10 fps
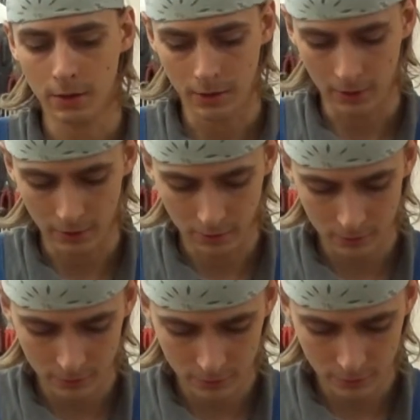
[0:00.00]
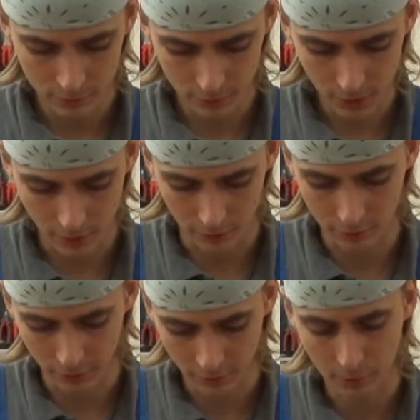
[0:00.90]
And yeah,
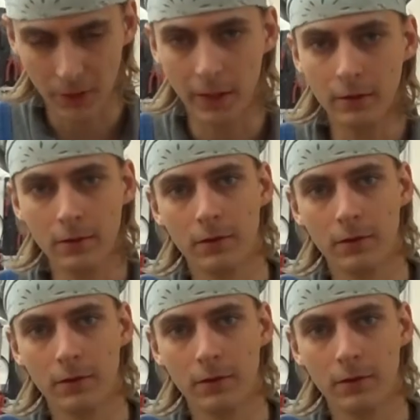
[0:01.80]
that's the plan,